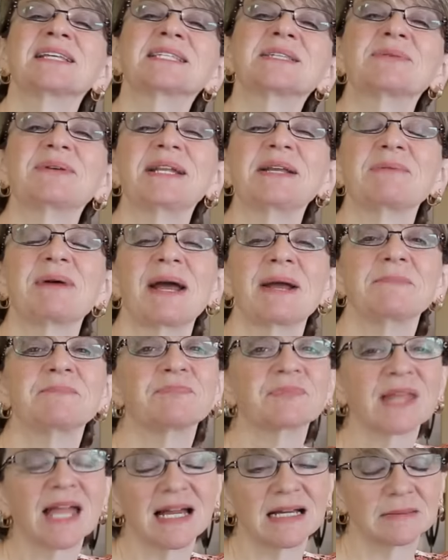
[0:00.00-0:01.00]
so anyway,
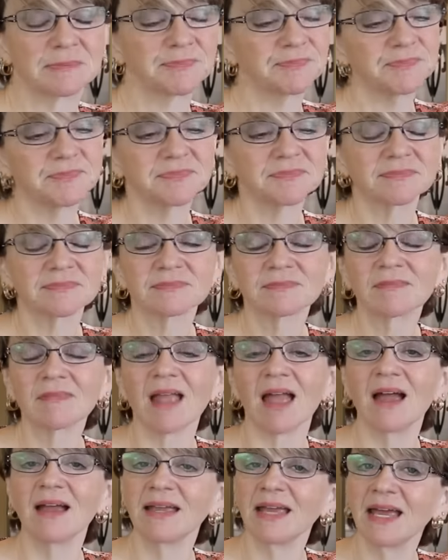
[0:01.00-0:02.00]
um,
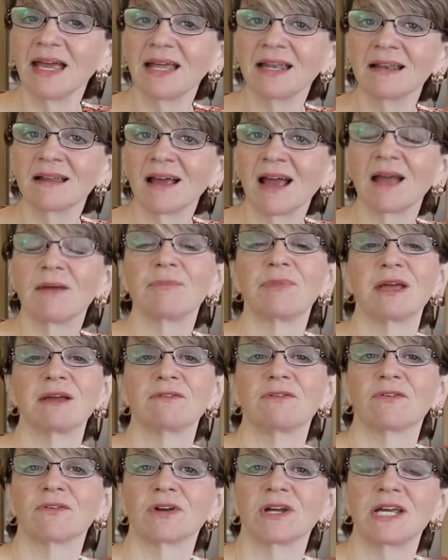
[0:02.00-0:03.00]
again, I'm
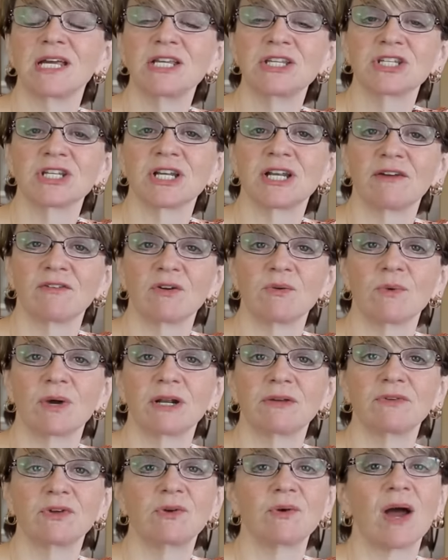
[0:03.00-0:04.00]
thankful for each and every
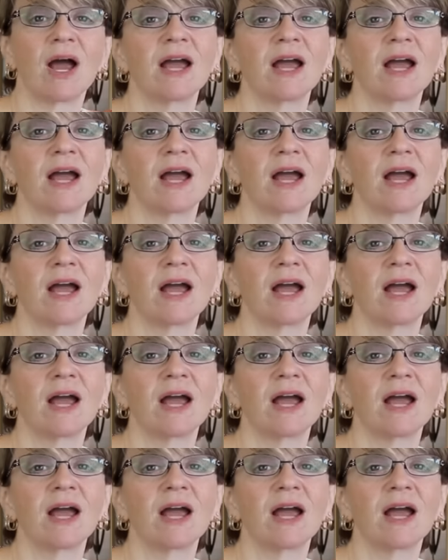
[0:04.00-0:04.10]
one of you.